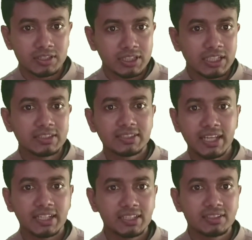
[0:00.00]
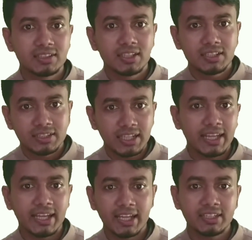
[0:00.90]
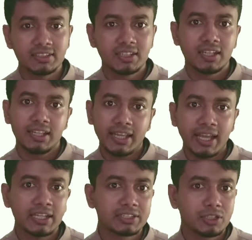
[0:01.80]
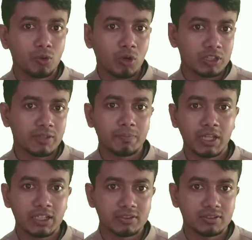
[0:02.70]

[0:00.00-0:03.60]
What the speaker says: then check it, then again act on the plan.